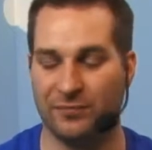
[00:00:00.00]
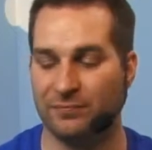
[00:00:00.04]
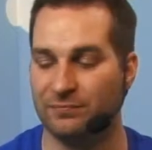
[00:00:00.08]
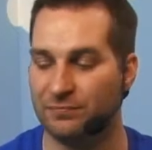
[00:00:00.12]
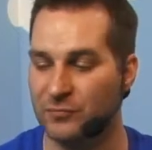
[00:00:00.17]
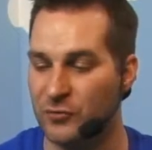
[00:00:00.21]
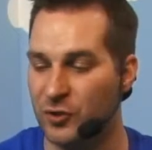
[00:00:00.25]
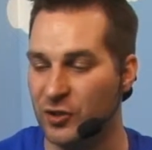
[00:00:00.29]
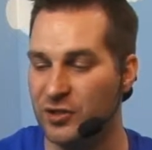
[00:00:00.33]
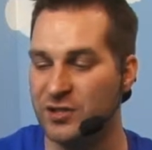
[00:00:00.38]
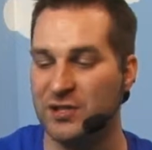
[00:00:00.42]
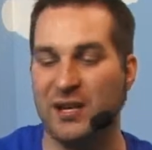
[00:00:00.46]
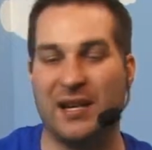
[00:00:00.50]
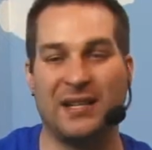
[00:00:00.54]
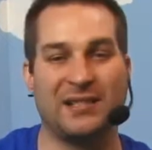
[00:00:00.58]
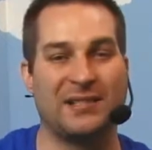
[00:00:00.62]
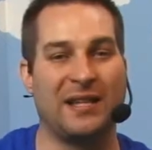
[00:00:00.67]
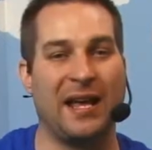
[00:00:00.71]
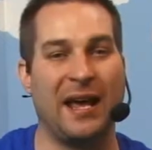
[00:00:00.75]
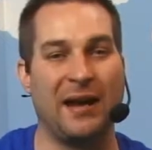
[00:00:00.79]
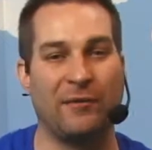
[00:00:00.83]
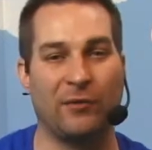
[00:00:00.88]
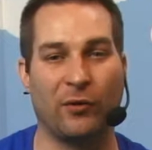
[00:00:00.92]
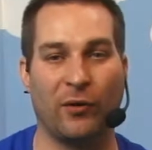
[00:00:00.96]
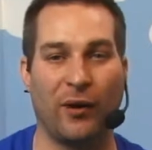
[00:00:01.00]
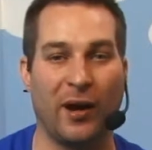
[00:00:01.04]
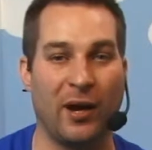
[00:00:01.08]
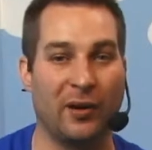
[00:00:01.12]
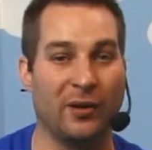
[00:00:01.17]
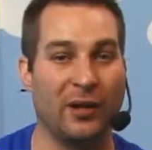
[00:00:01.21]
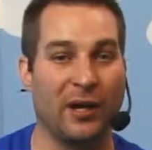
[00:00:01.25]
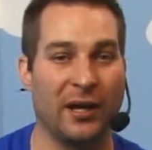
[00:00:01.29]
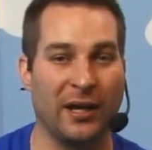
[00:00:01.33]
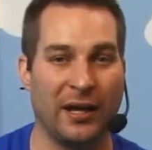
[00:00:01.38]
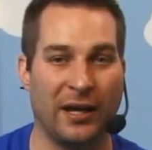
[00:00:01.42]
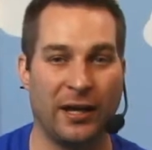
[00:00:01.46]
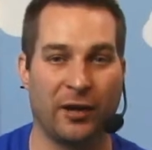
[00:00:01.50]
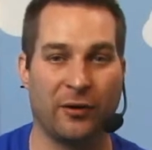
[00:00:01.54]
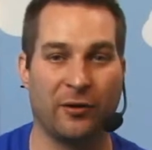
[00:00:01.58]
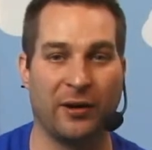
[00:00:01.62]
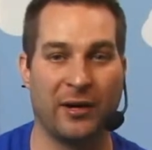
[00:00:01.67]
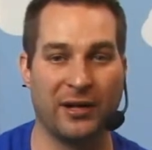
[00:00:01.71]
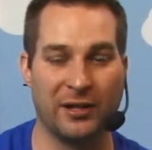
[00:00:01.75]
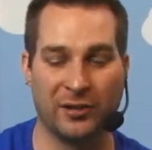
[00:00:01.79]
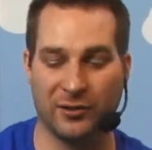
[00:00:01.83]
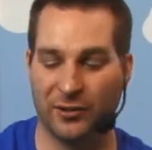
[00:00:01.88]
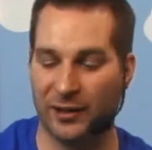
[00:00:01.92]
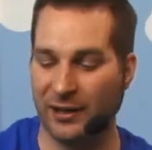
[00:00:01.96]
So it's nice to have around, and
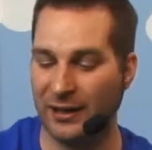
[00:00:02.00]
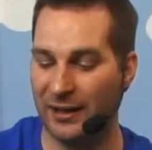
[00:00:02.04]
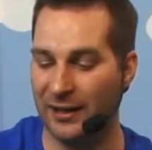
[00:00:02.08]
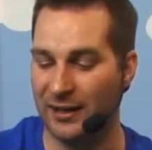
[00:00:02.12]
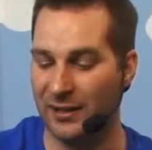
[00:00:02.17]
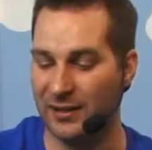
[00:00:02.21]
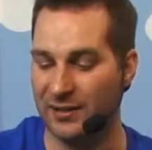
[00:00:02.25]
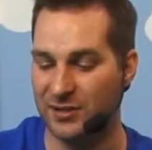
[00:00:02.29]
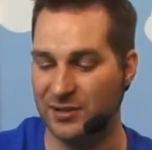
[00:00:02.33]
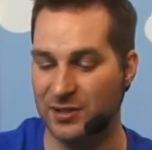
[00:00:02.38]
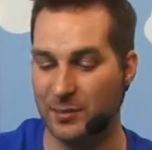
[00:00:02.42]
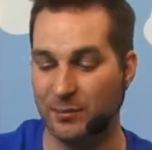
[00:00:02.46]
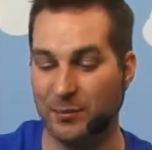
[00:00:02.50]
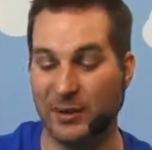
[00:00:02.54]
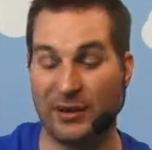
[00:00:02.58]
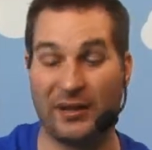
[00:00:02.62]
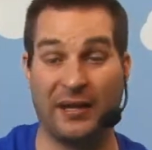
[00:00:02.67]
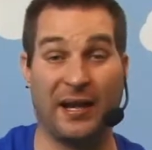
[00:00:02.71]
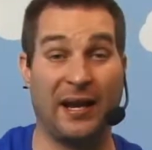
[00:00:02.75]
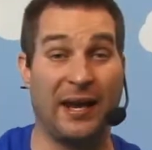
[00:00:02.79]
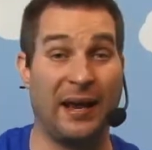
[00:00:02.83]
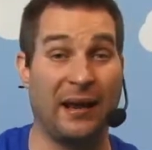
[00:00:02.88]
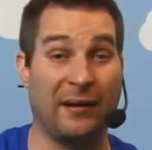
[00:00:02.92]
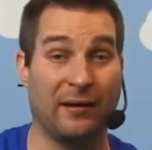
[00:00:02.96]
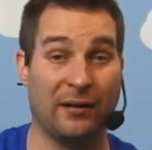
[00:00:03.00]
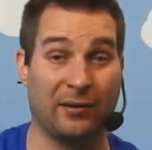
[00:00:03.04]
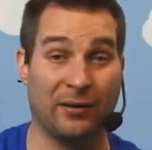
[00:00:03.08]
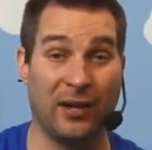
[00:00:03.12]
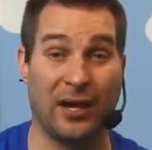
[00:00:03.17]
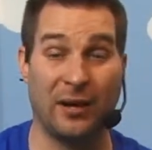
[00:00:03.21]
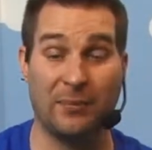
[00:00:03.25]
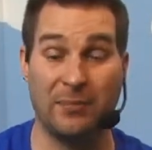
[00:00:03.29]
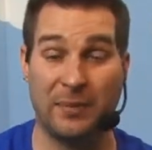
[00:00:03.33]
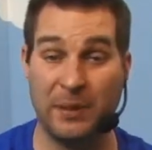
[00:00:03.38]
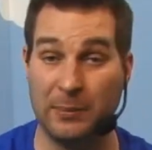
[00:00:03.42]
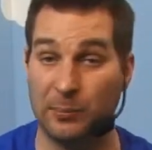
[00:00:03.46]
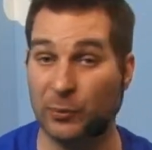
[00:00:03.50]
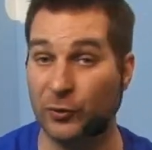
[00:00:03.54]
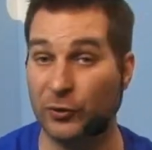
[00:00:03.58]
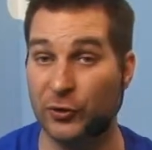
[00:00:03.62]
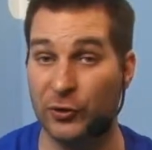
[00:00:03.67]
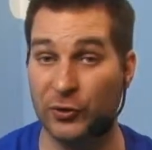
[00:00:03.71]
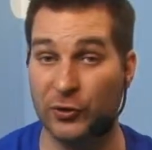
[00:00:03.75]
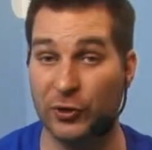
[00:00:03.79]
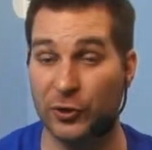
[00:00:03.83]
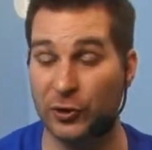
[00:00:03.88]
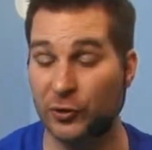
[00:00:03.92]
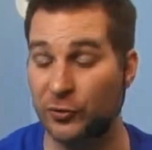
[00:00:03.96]
crate training is something that a lot of people
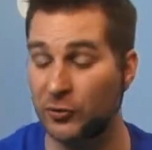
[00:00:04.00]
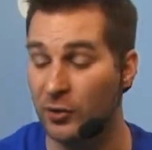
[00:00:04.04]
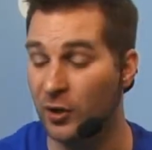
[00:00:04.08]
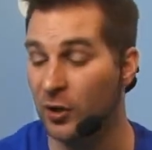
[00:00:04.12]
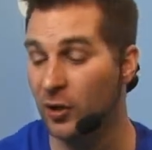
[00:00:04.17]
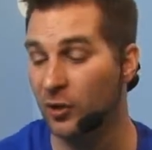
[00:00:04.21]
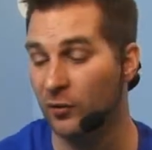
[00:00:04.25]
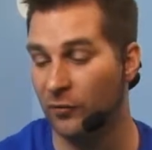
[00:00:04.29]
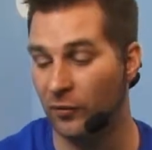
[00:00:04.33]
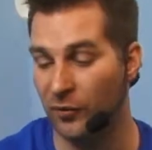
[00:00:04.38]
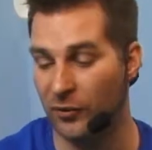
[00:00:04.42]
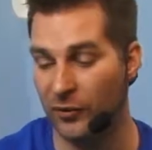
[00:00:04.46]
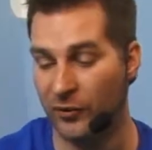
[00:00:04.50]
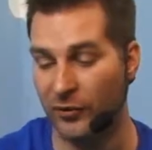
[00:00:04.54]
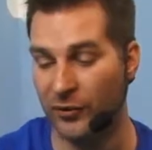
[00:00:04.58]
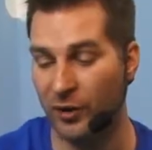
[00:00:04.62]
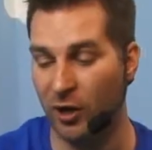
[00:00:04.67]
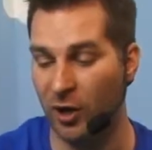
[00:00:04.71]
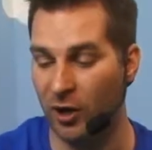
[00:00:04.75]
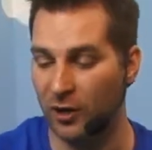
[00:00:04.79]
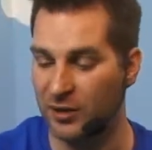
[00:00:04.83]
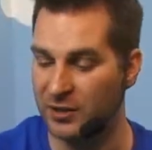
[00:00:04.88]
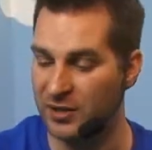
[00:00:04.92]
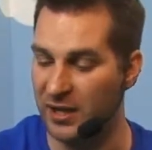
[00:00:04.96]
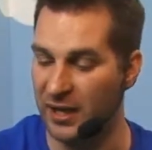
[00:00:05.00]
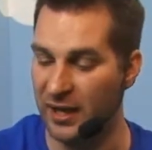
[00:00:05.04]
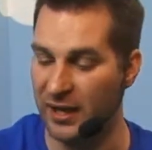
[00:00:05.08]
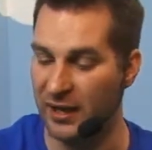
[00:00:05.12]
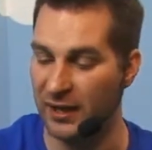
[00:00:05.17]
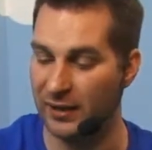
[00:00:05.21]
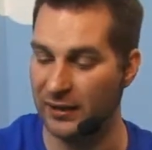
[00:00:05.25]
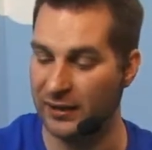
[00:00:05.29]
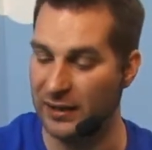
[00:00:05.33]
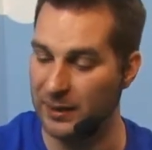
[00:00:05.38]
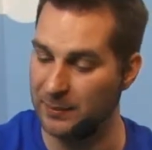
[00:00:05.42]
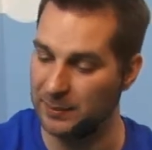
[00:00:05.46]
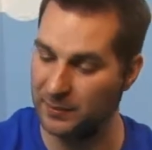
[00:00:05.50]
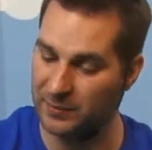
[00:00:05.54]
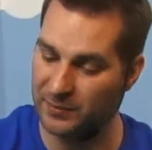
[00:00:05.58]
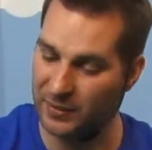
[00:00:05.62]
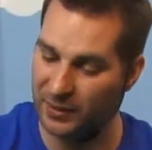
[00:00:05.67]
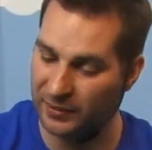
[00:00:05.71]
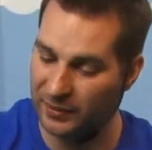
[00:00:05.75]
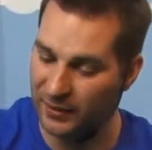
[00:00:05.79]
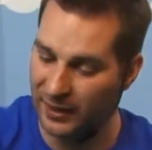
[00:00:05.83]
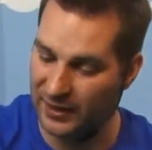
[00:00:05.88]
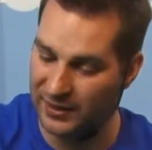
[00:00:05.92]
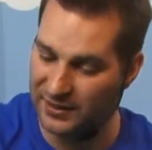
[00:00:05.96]
do for their dogs and keep them
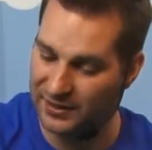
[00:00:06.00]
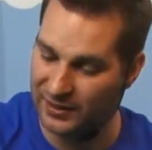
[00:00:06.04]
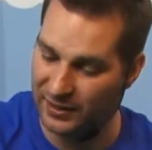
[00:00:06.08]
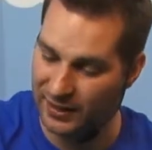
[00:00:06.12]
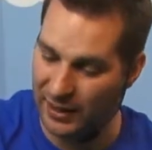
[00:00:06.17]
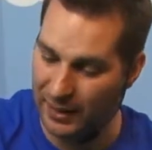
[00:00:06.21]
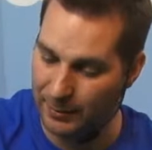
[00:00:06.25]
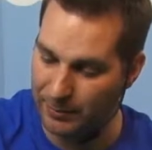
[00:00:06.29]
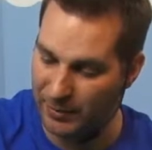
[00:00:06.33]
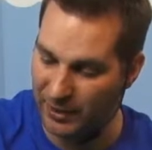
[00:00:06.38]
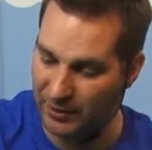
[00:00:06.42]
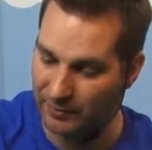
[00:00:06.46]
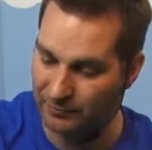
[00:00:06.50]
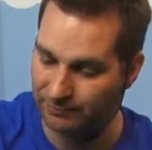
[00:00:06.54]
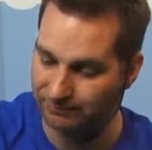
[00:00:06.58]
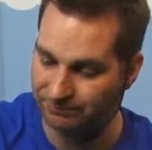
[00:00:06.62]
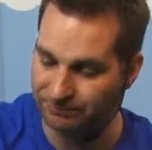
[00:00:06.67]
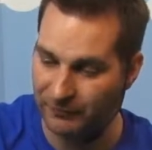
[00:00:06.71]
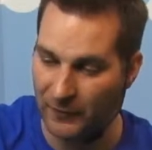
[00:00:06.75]
nice and happy.